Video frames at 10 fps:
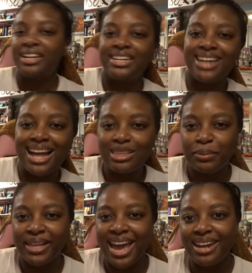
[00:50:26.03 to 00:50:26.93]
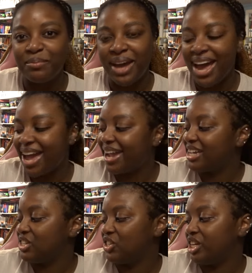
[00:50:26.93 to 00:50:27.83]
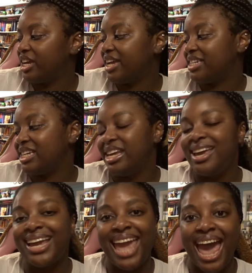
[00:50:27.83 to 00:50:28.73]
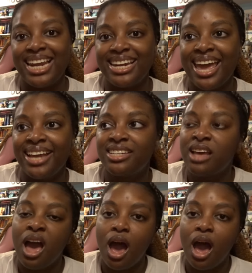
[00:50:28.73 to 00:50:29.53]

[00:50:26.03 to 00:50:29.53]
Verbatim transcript: Not The Plan by Gia De Cadenet.